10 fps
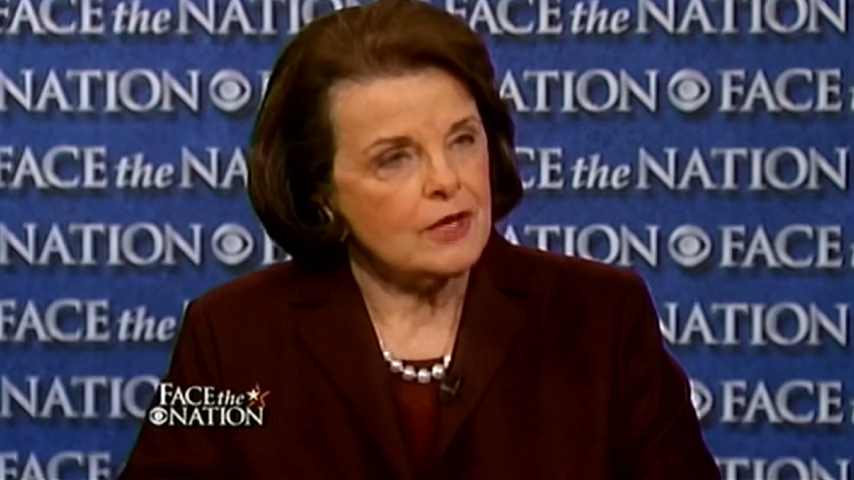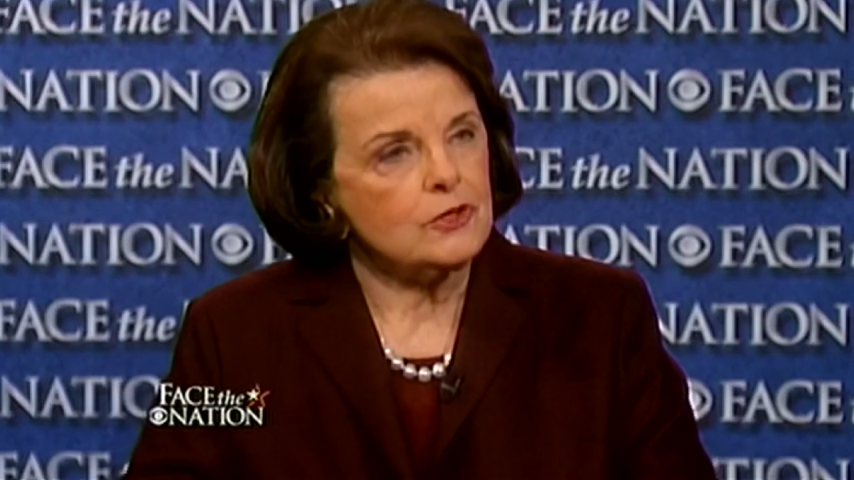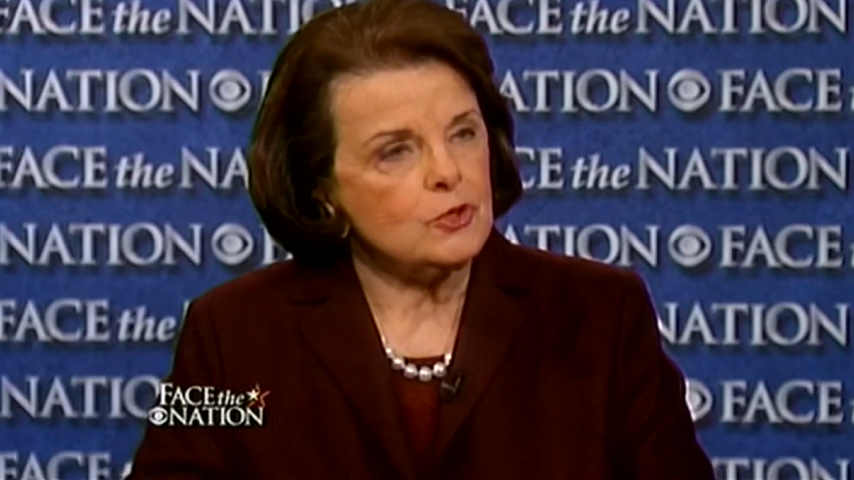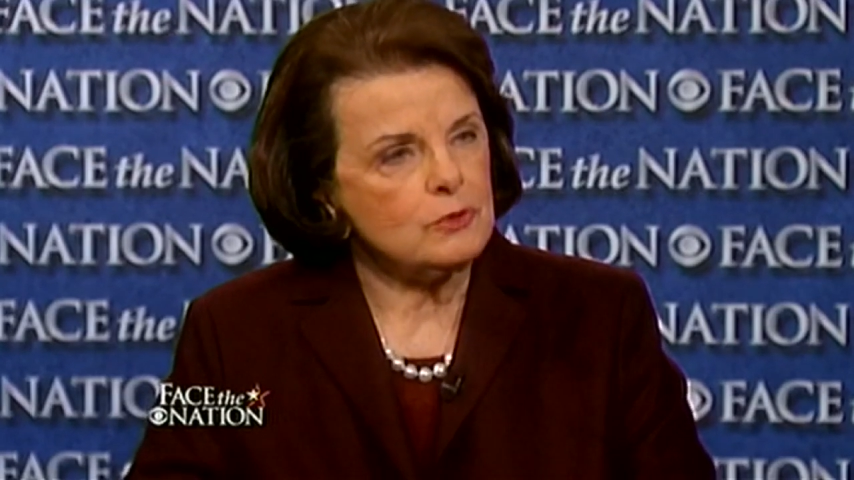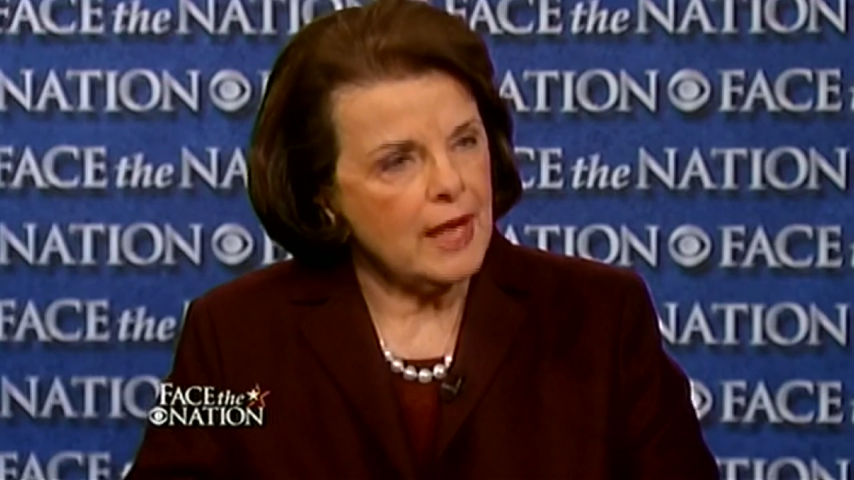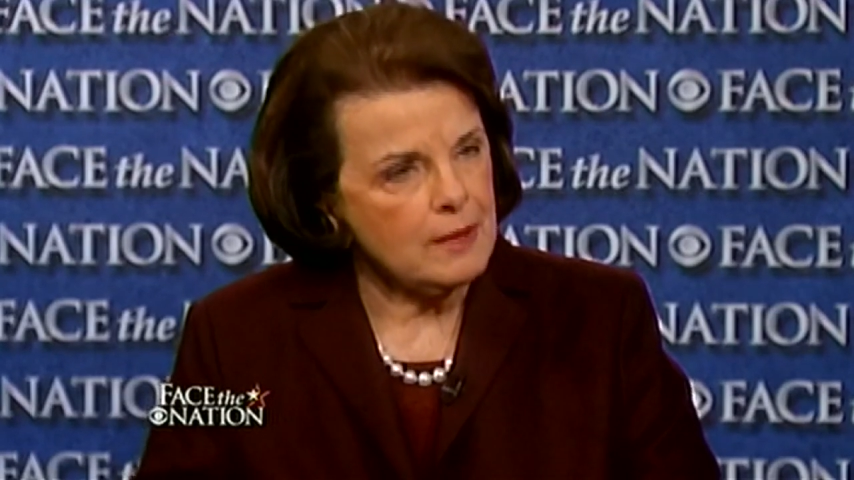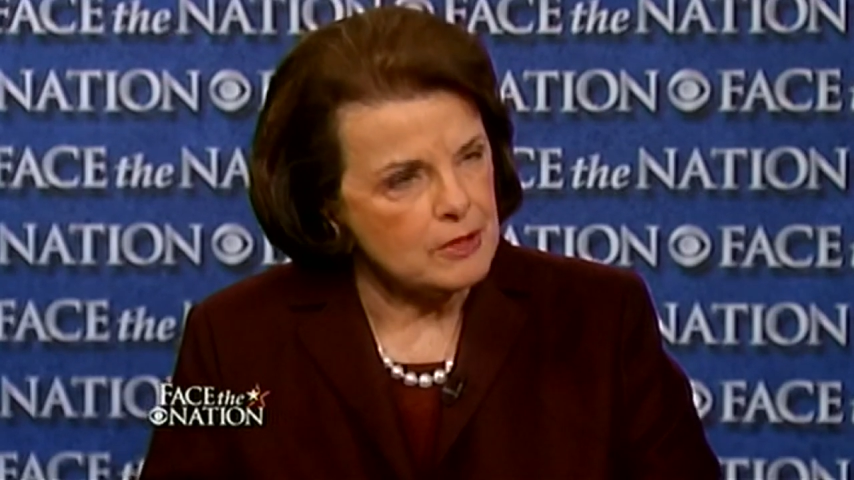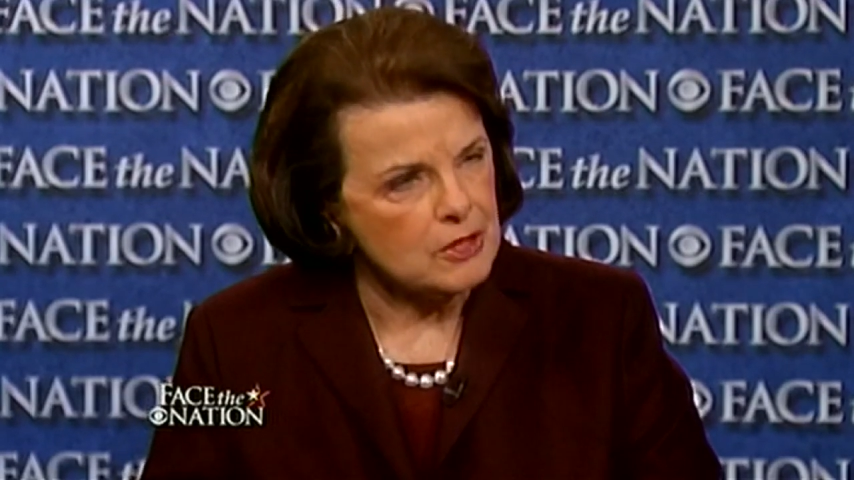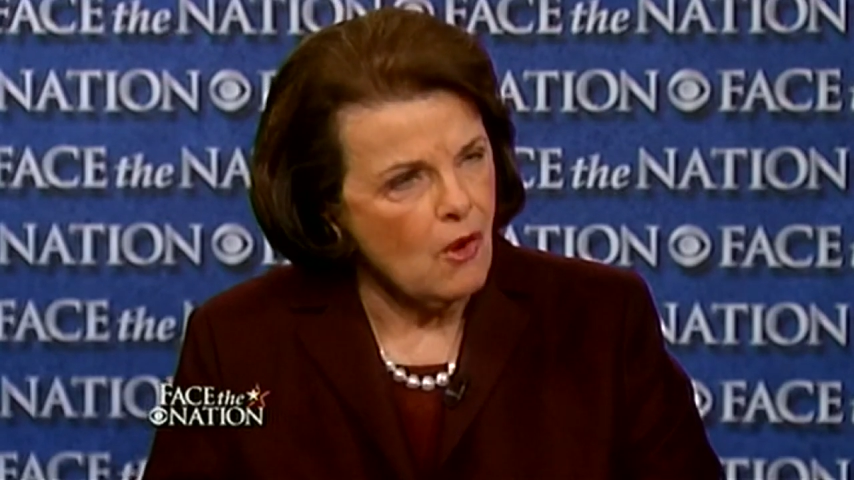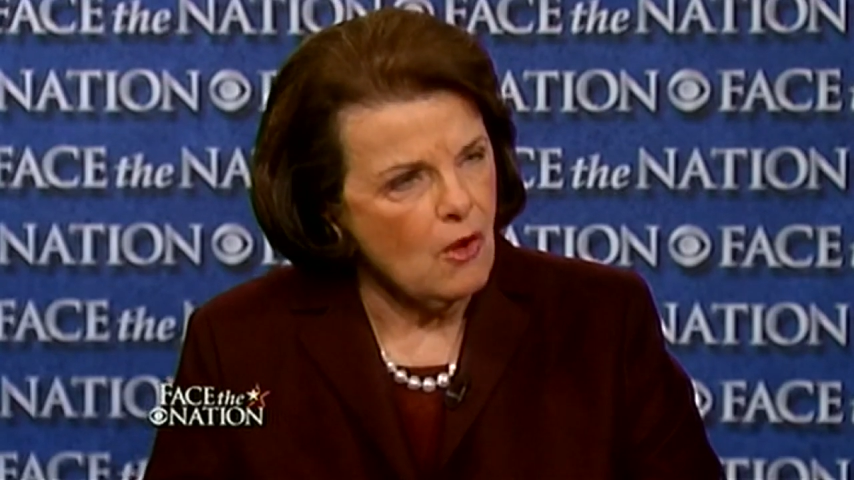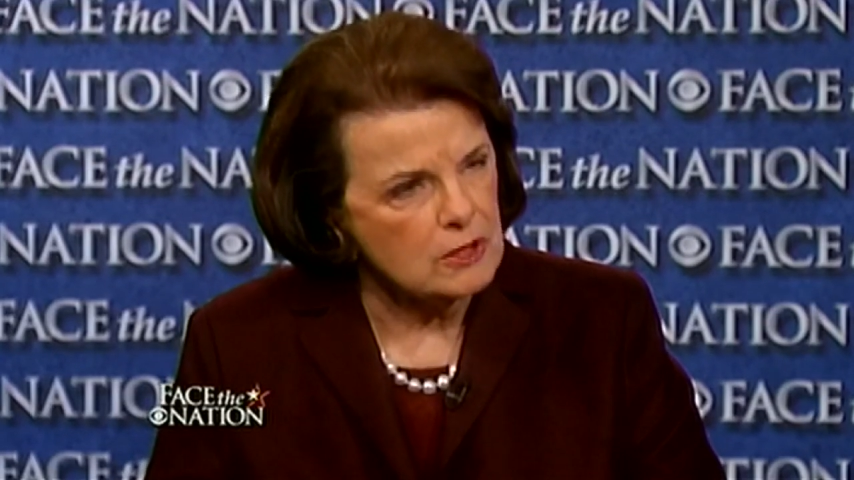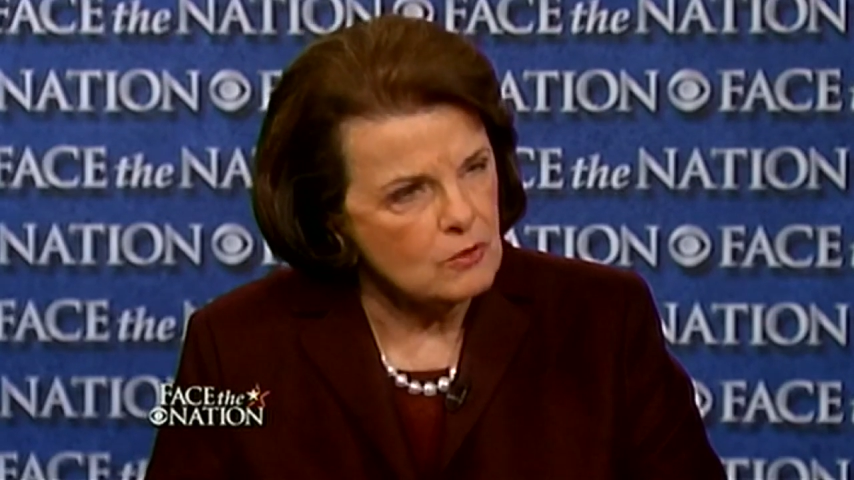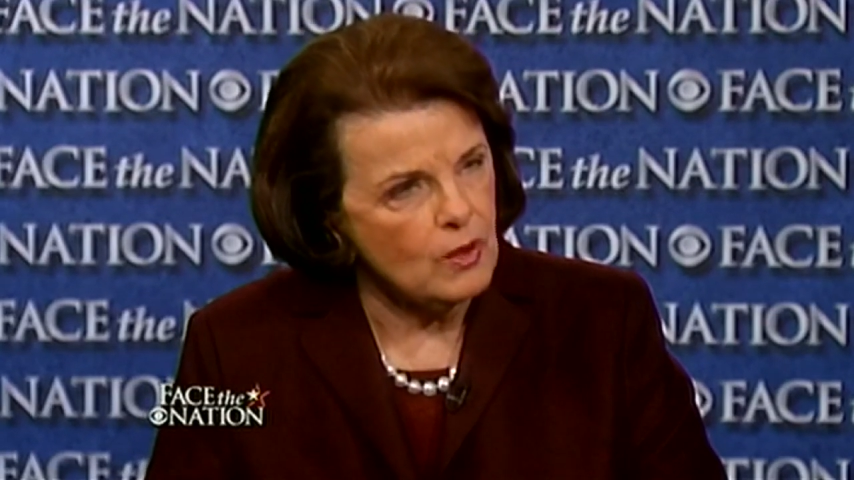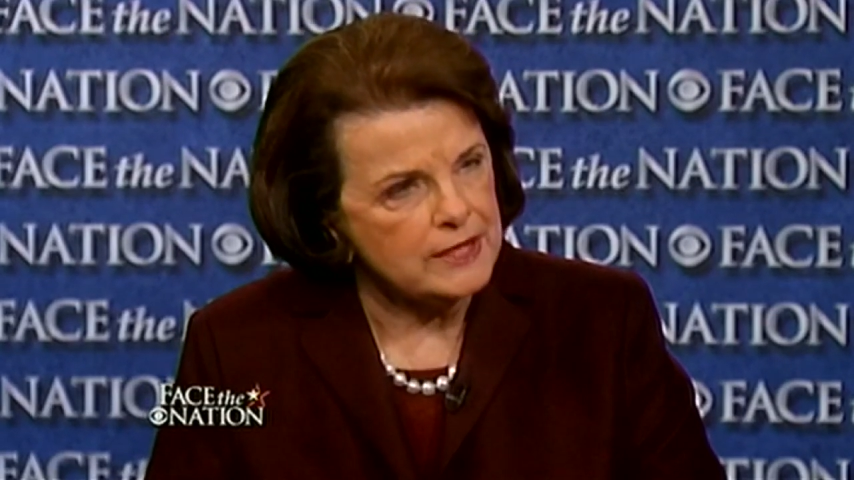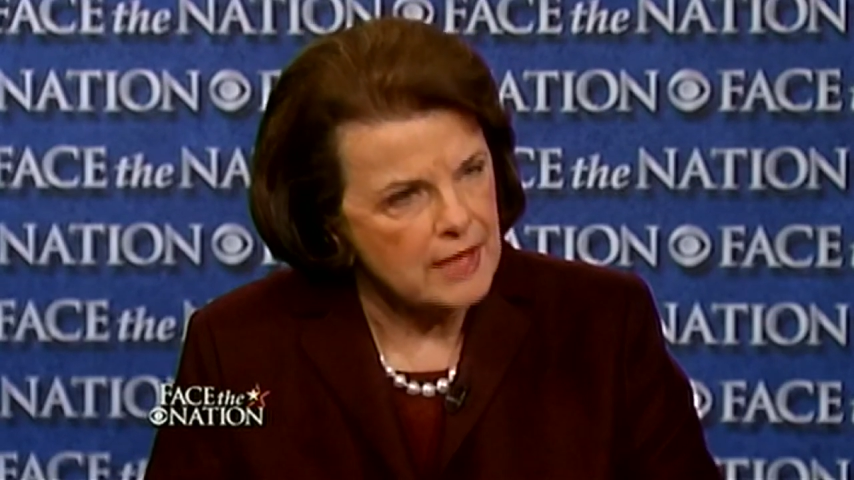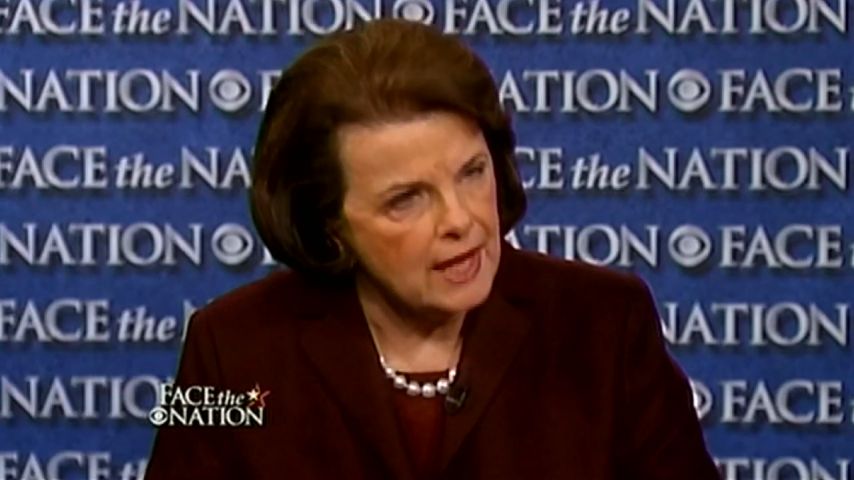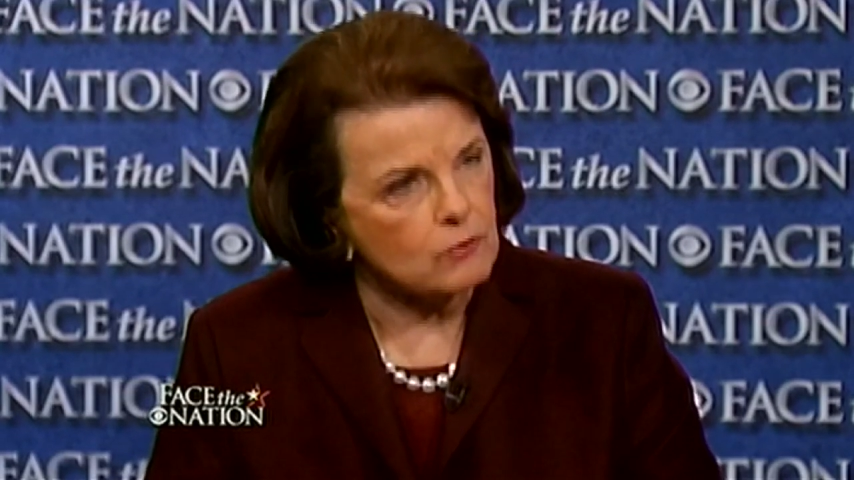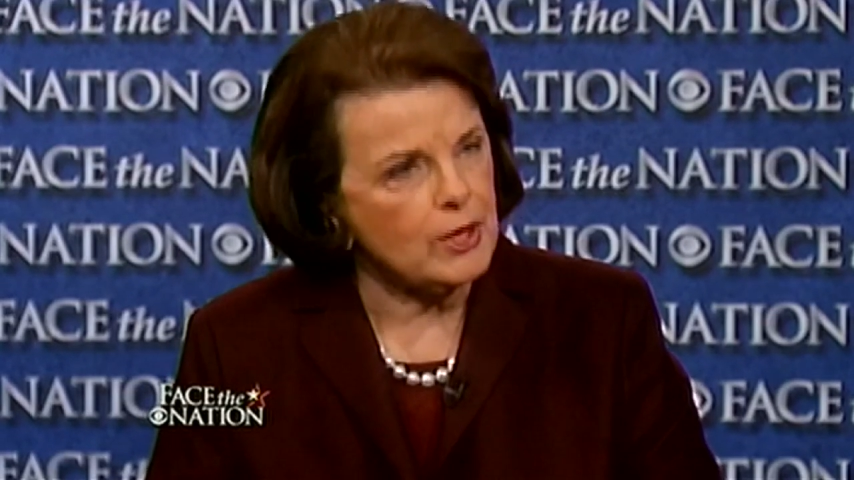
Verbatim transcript: you name it, all the way down.